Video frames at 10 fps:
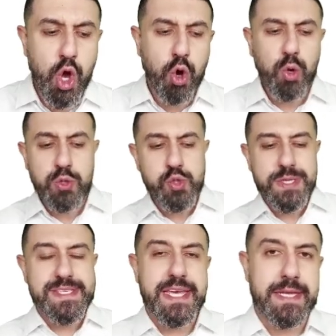Also in
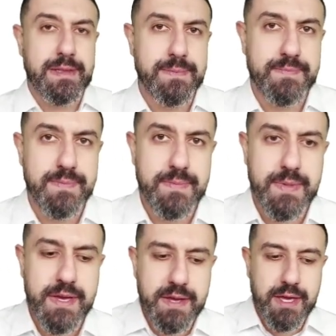scale,
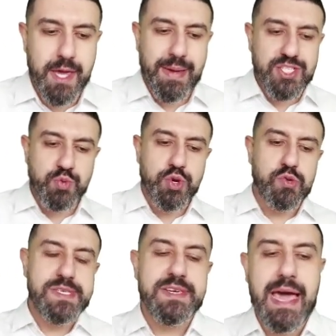imagine we're
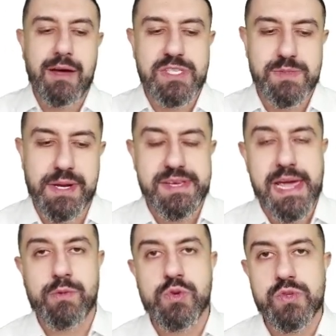using cows as money.
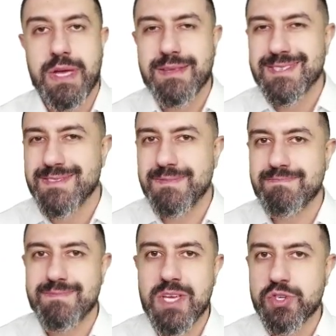Can we do that?
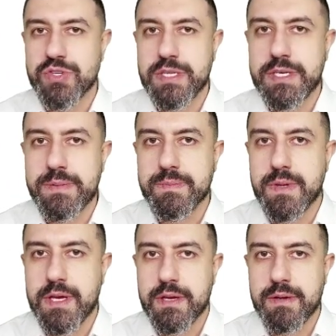Not really.
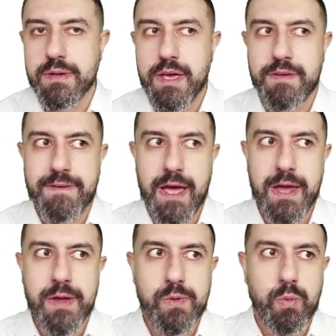If
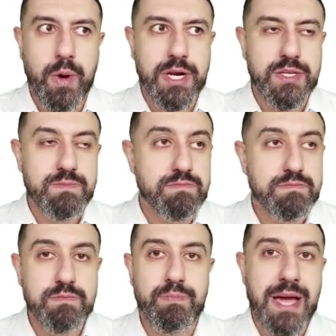I want to
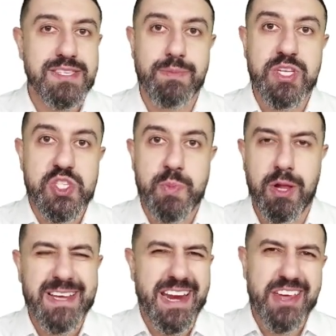buy something
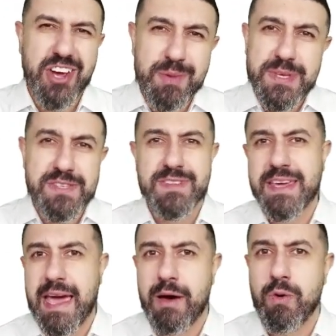small, can I cut a piece of the
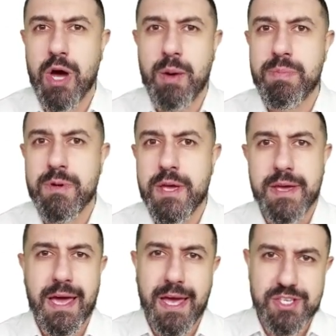cow up
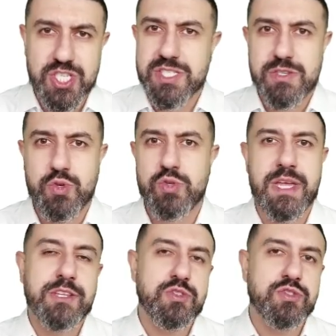and just use
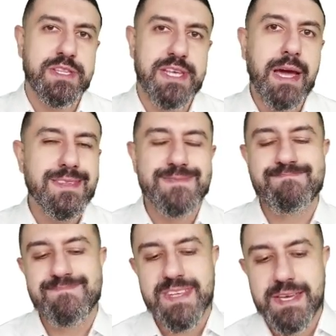that to transact?
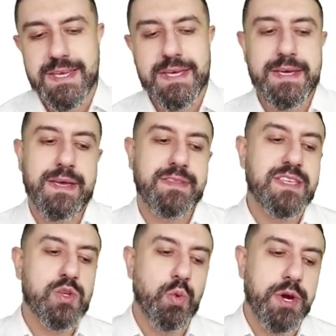
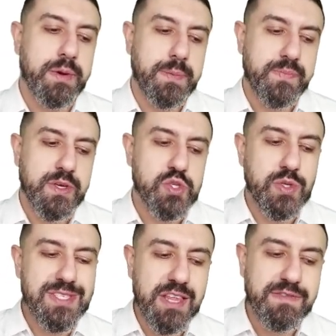Doesn't work. So
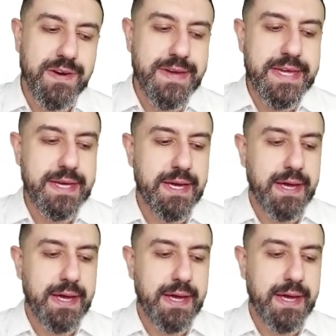it's not very